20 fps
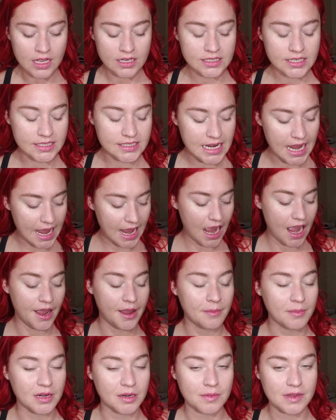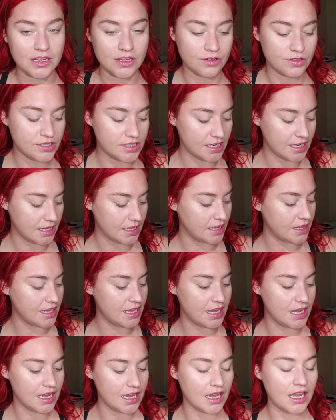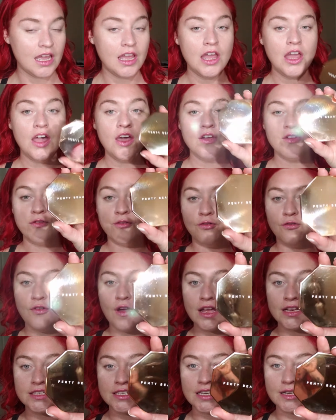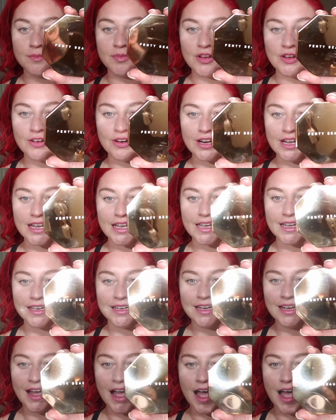Today I am going to be using the Fenty Beauty